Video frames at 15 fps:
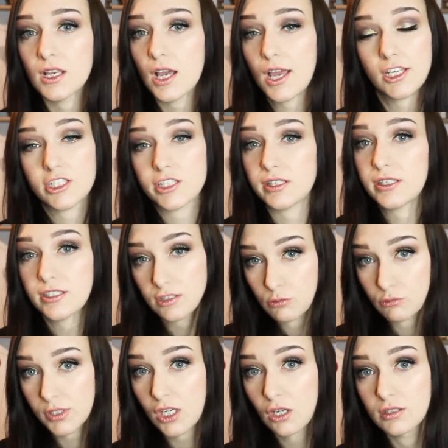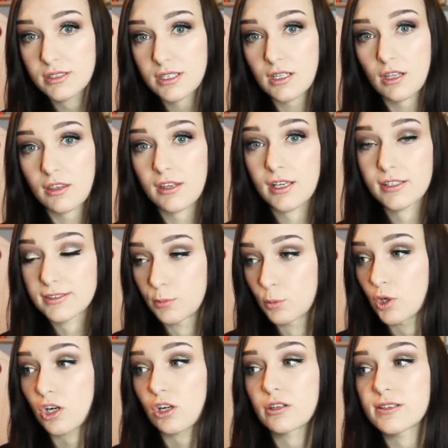and she needs to reconsider things and
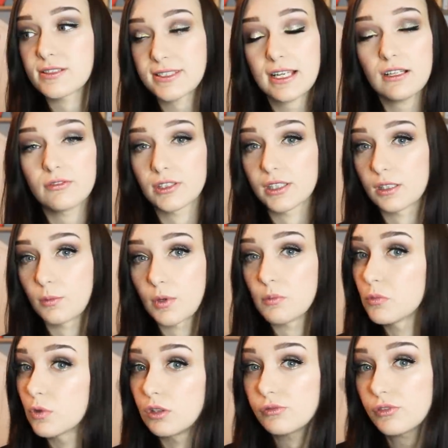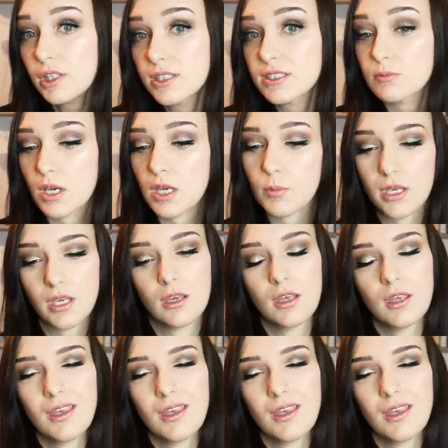work on herself a little bit more first, maybe.